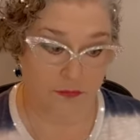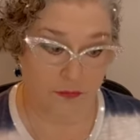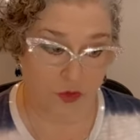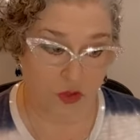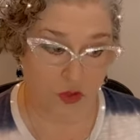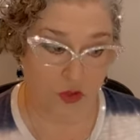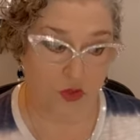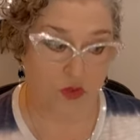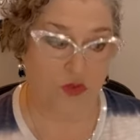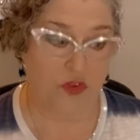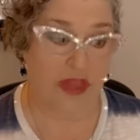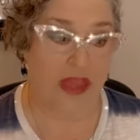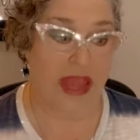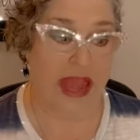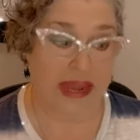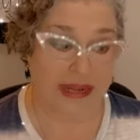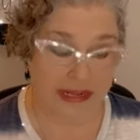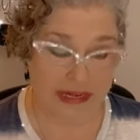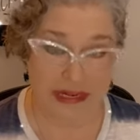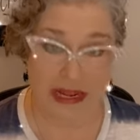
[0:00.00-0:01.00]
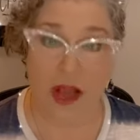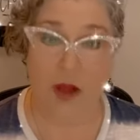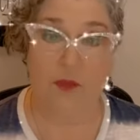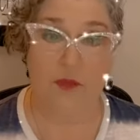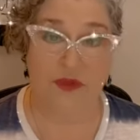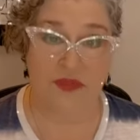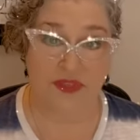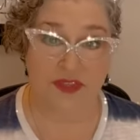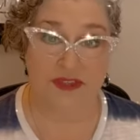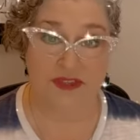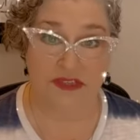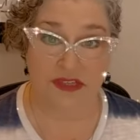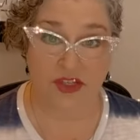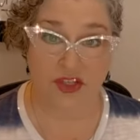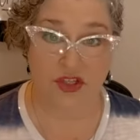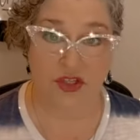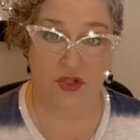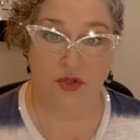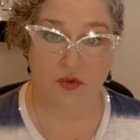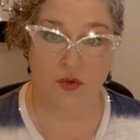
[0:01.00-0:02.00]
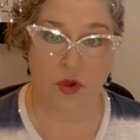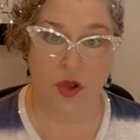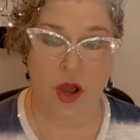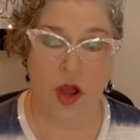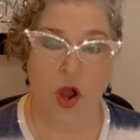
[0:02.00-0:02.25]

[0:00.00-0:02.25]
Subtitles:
you'll say, I need help with this issue.